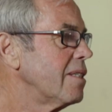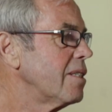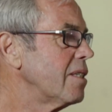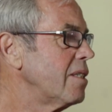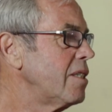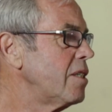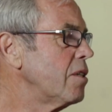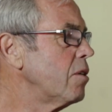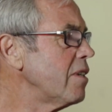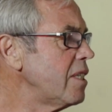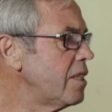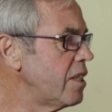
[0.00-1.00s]
So it's a
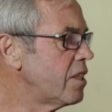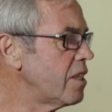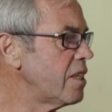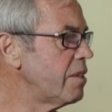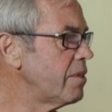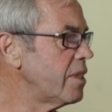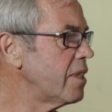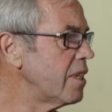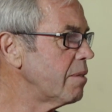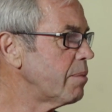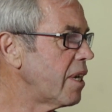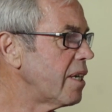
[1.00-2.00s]
crazy journey when you think
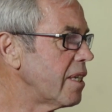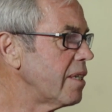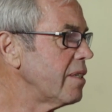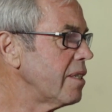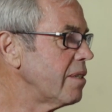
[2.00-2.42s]
about it.